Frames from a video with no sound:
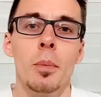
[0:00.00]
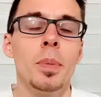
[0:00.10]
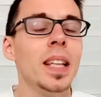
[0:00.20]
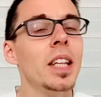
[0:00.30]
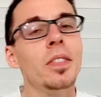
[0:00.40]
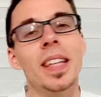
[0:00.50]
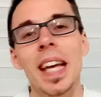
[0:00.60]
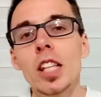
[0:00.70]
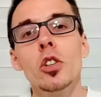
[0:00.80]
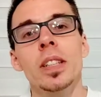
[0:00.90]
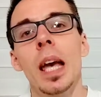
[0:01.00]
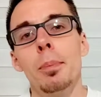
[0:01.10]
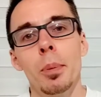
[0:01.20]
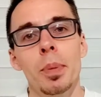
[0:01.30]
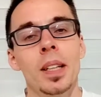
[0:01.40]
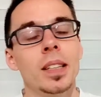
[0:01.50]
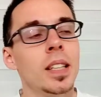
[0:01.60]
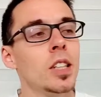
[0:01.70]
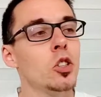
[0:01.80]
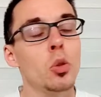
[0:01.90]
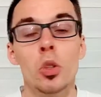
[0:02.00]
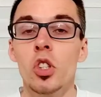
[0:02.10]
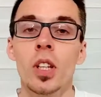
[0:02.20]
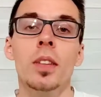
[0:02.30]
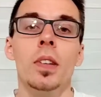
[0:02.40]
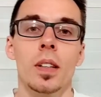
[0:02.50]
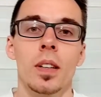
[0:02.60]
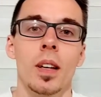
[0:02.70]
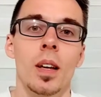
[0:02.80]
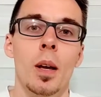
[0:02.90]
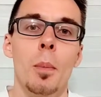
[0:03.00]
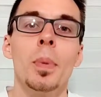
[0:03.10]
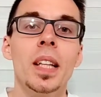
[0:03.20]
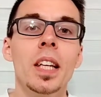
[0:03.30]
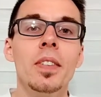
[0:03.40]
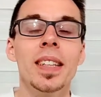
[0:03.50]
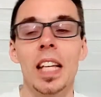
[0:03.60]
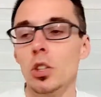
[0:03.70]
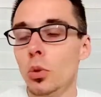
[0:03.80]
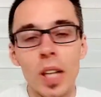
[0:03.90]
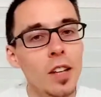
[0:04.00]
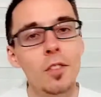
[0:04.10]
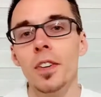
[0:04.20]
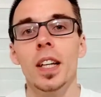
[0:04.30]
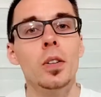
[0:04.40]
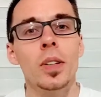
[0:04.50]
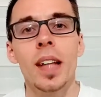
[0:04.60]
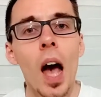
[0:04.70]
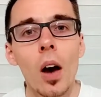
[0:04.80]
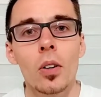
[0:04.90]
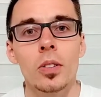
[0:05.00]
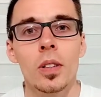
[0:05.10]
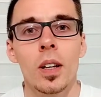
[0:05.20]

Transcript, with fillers: believing in your capabilities to achieve it, believing that you can figure it out,